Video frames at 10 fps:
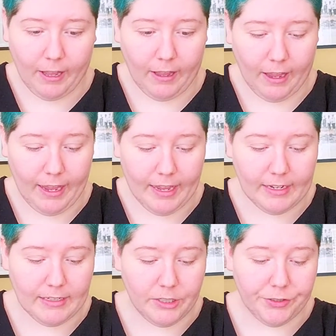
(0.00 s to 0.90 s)

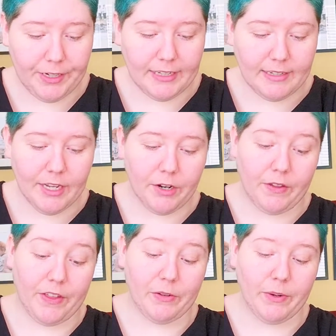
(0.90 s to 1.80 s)
And 2 days later on
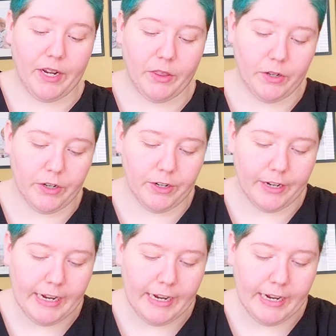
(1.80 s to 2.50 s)
the 23rd.